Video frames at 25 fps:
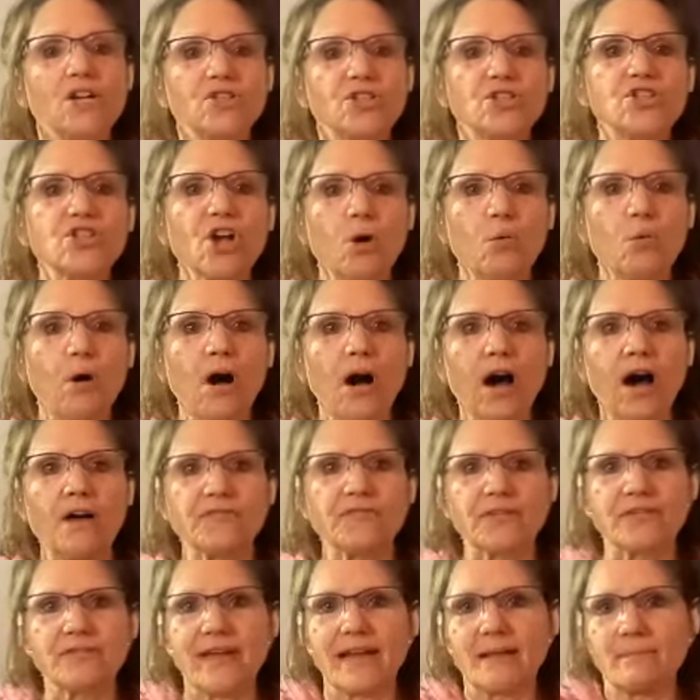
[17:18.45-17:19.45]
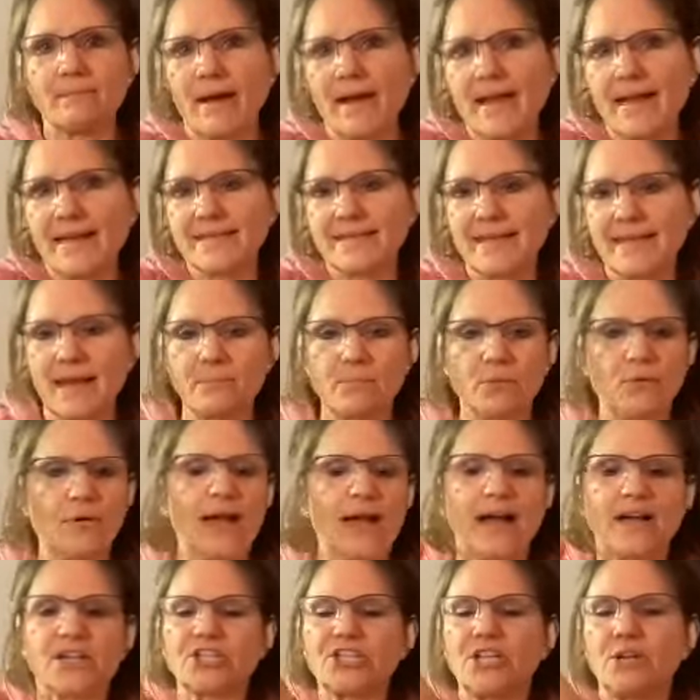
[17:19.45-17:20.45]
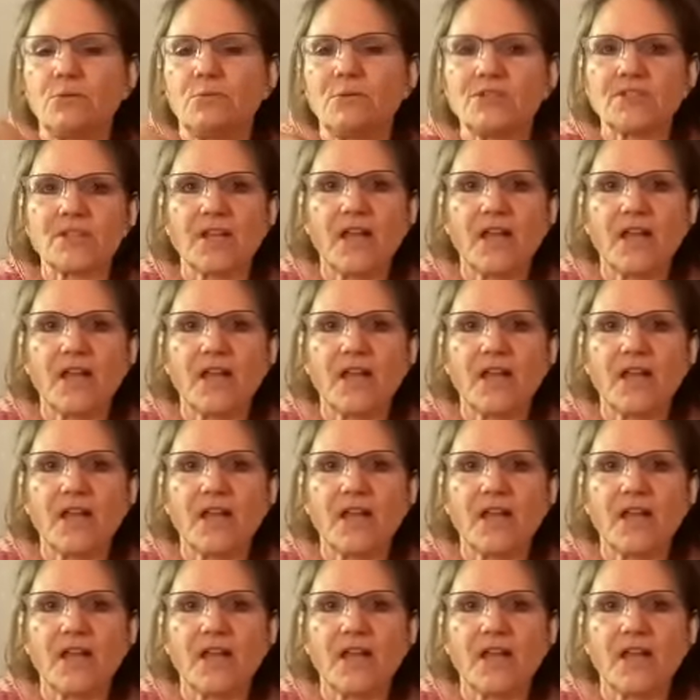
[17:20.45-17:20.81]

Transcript: So often, like my example, actually